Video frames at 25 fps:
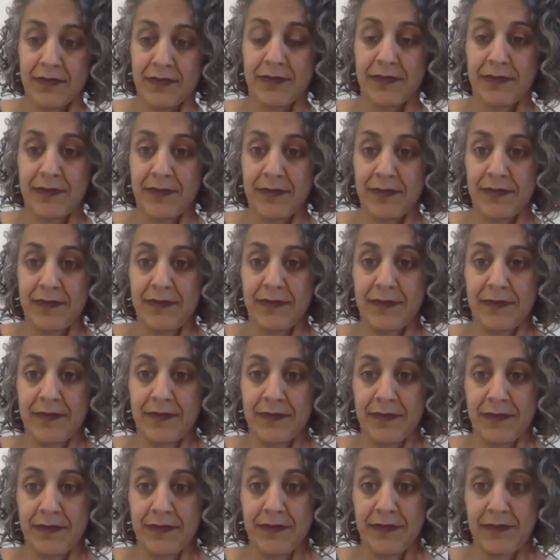So that's, I
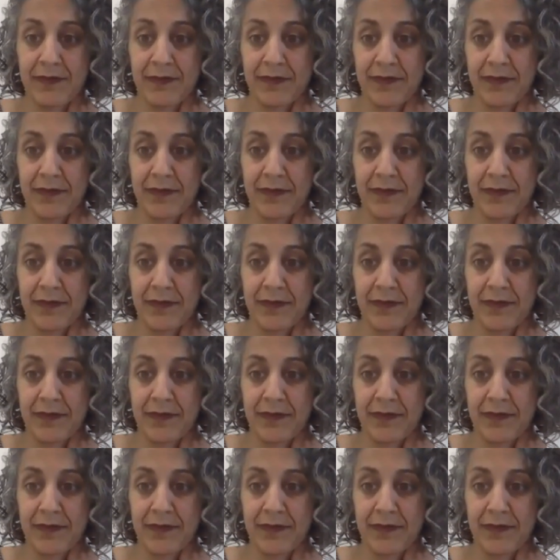think, the sort of